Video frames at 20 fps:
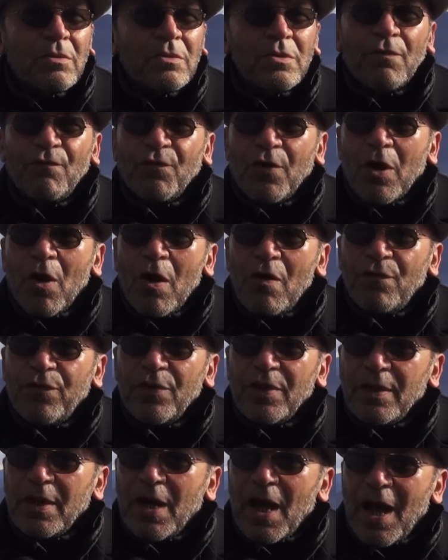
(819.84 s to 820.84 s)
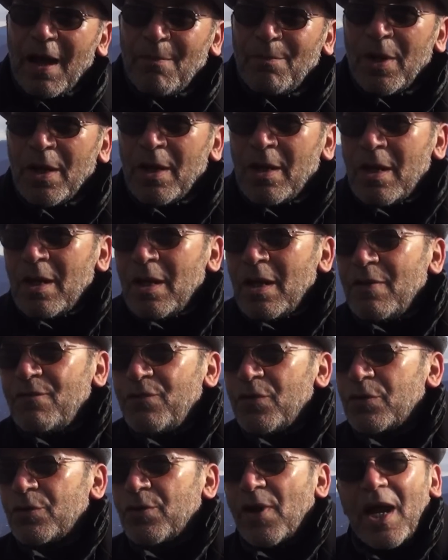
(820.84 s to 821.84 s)
The conflict comes
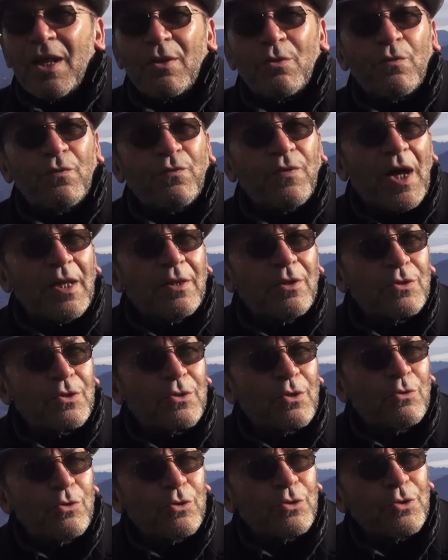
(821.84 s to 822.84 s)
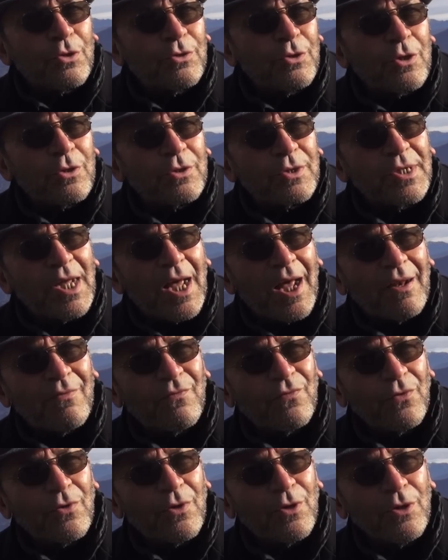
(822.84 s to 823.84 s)
if you try to find the solution
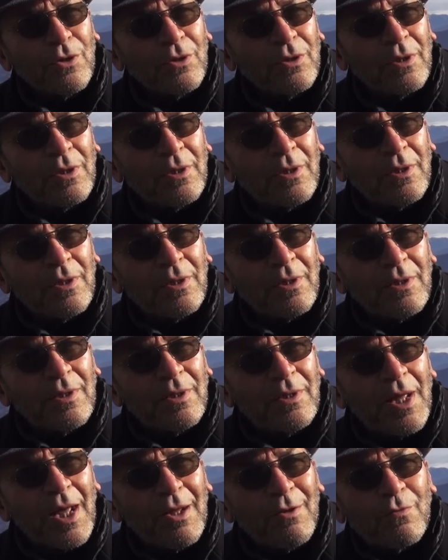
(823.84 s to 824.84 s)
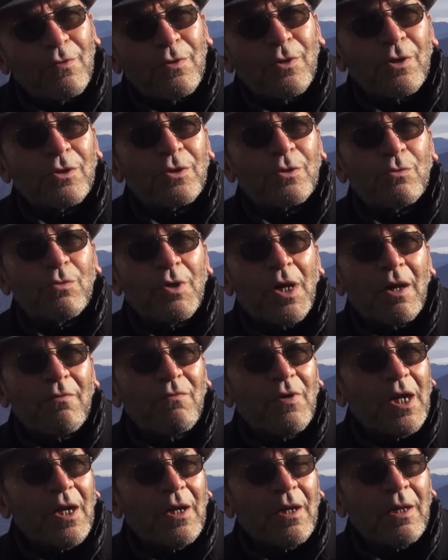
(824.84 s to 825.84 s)
yourself, Then, of course, we are
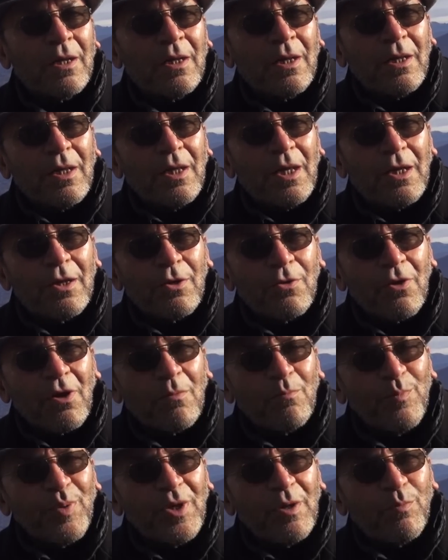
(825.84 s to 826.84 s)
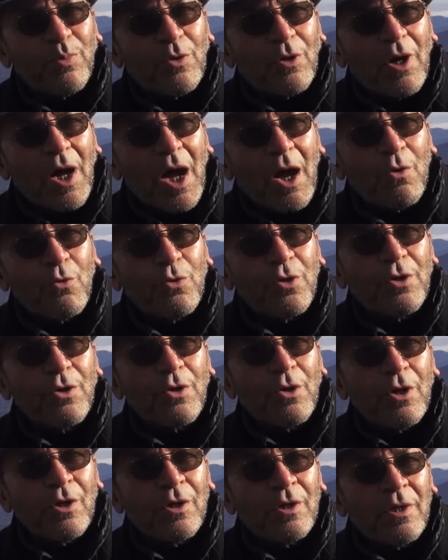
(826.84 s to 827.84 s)
very ignorant people. How we
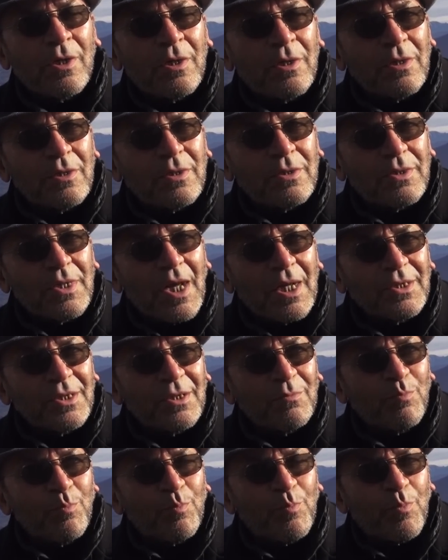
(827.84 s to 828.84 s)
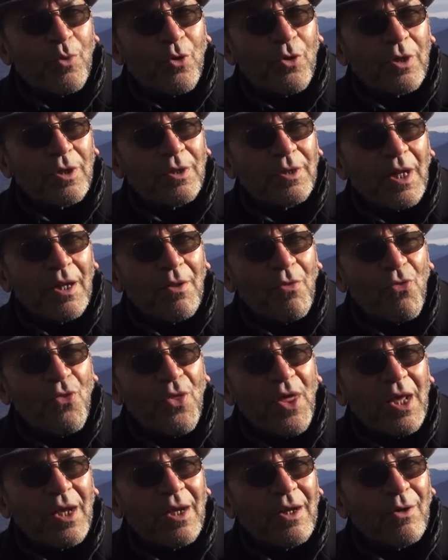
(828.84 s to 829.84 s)
know such important
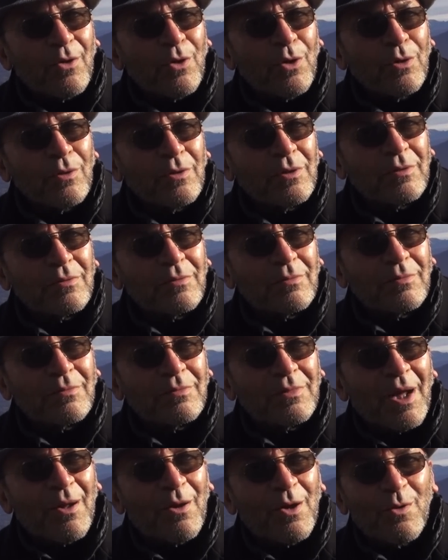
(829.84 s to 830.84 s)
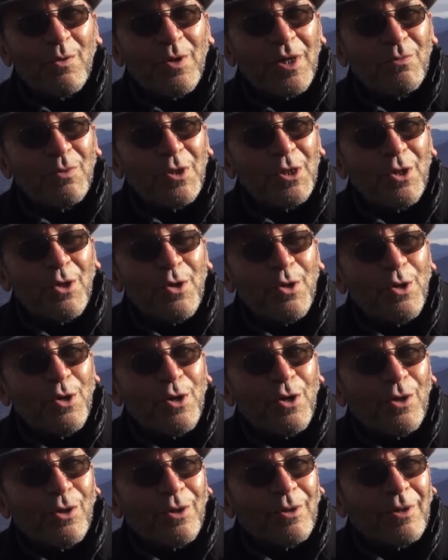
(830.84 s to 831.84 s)
thing, We don't
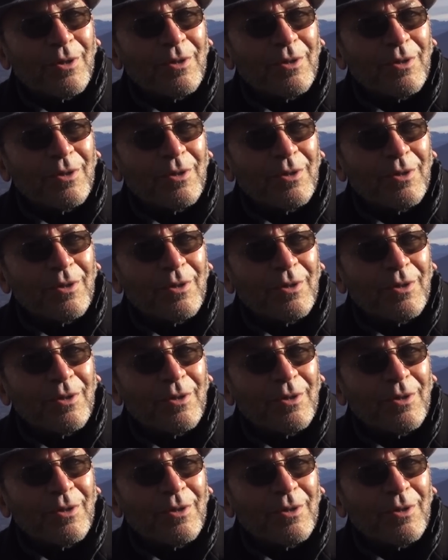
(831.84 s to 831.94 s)
know,